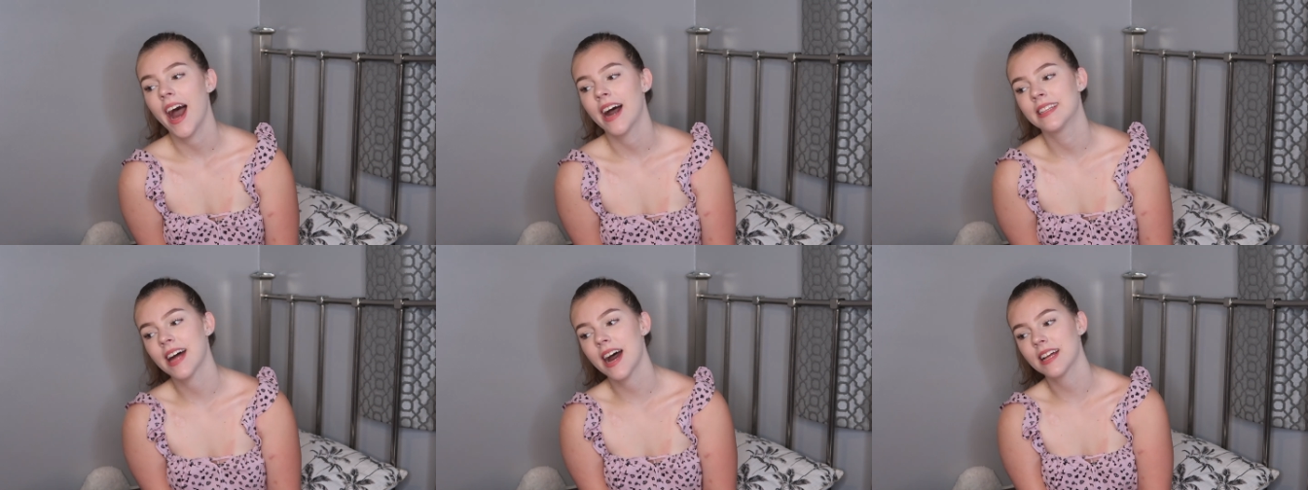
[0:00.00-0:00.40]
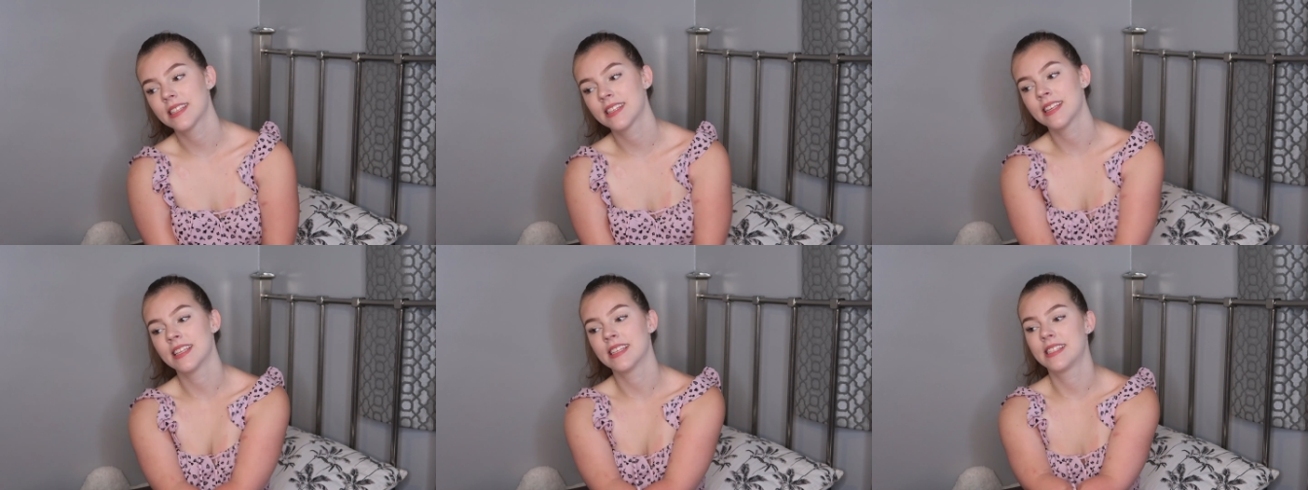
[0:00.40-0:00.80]
and that
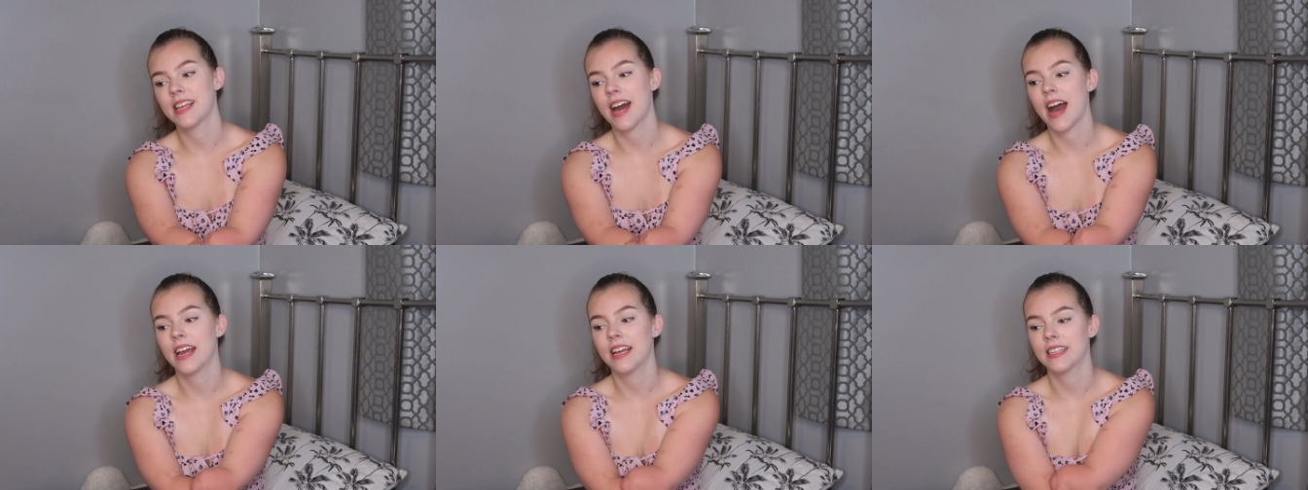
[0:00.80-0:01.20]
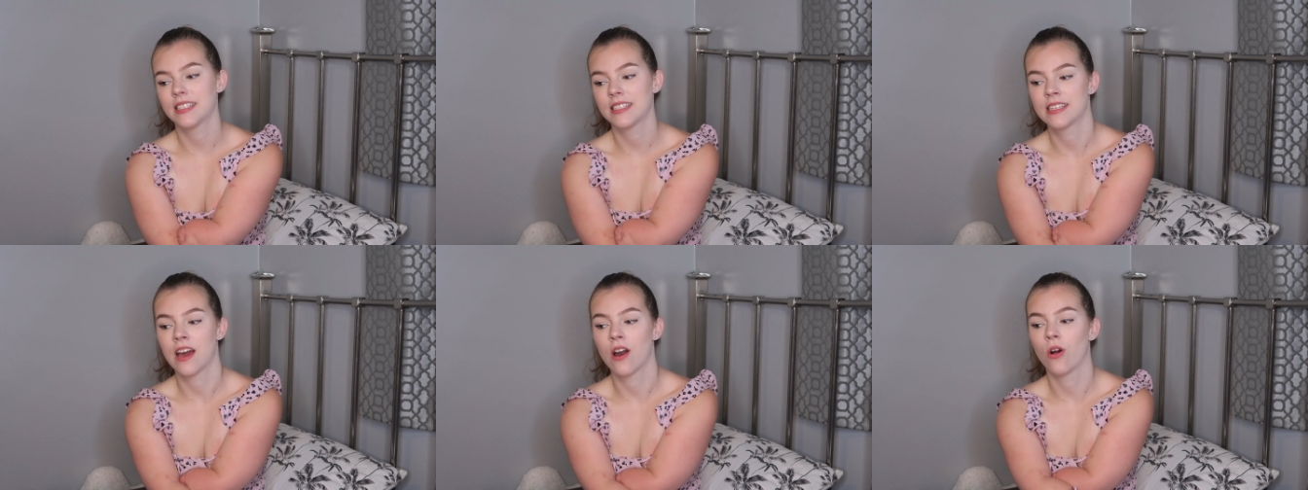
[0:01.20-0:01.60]
to this day
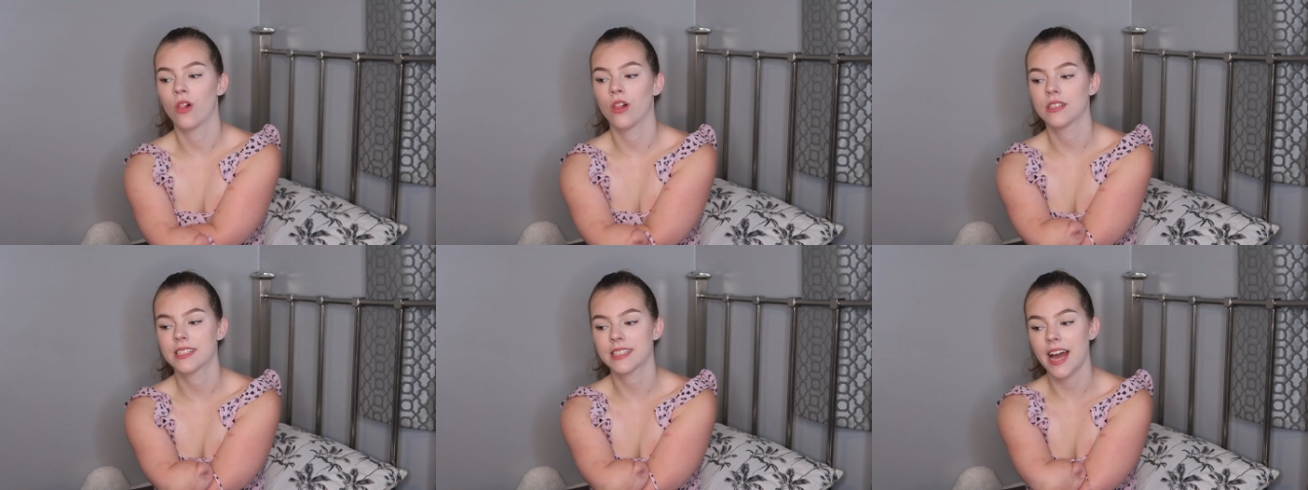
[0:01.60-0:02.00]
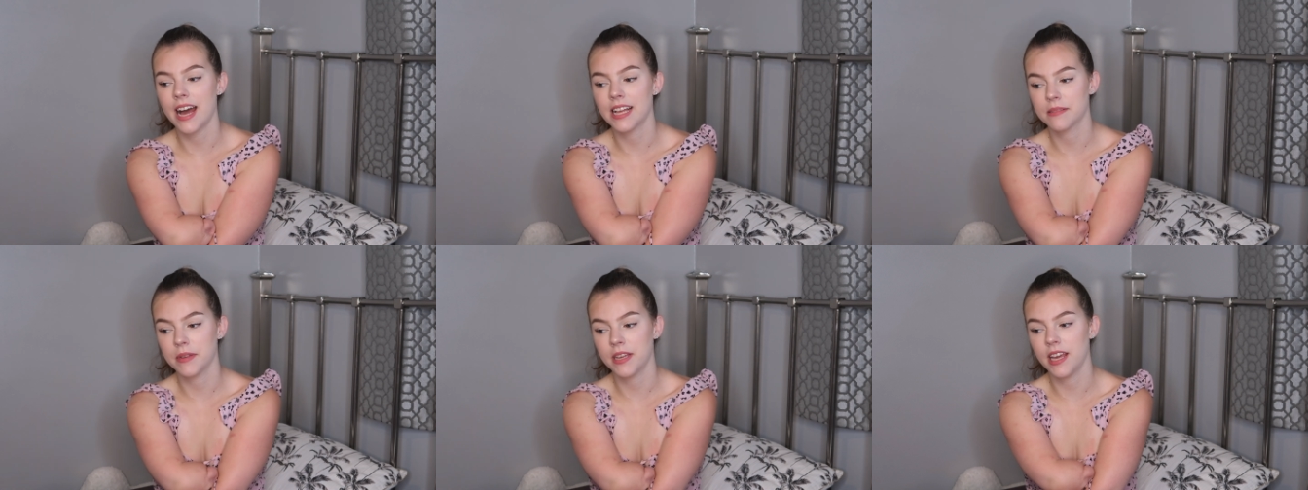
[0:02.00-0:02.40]
still
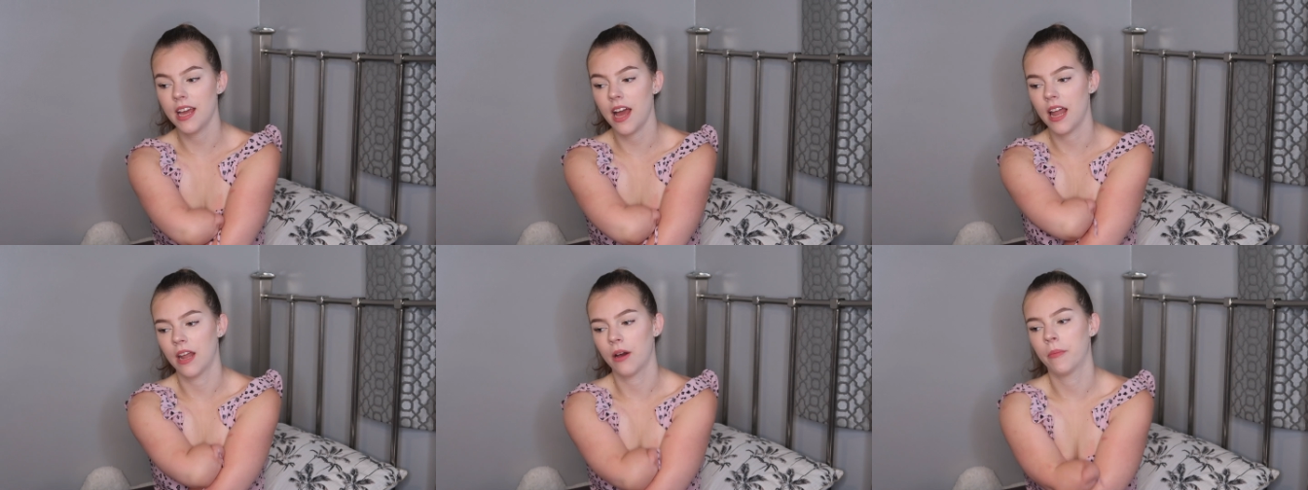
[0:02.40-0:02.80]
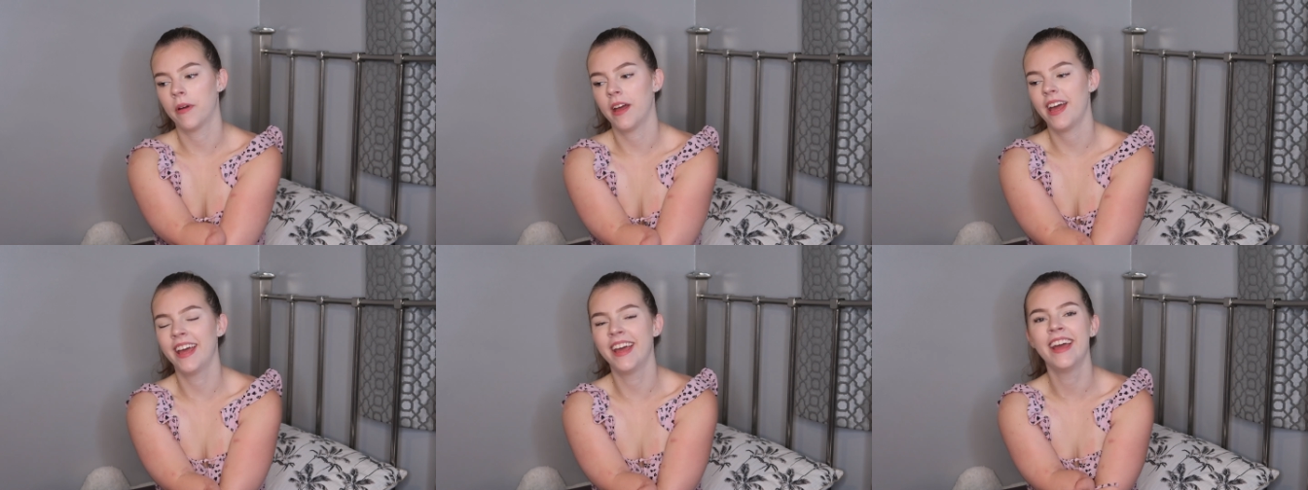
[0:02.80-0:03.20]
scares me a little
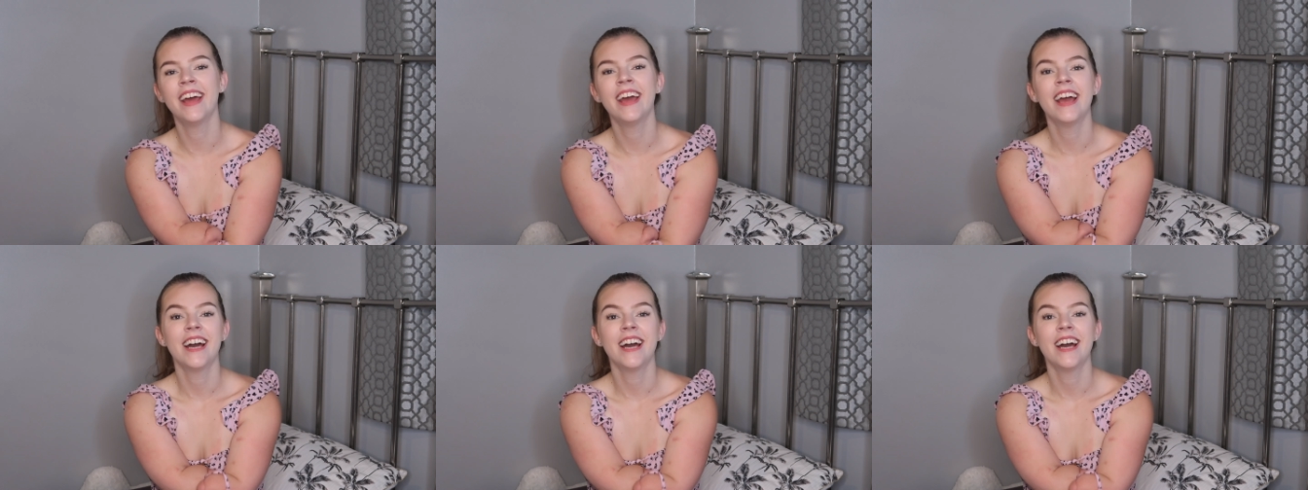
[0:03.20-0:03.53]
bit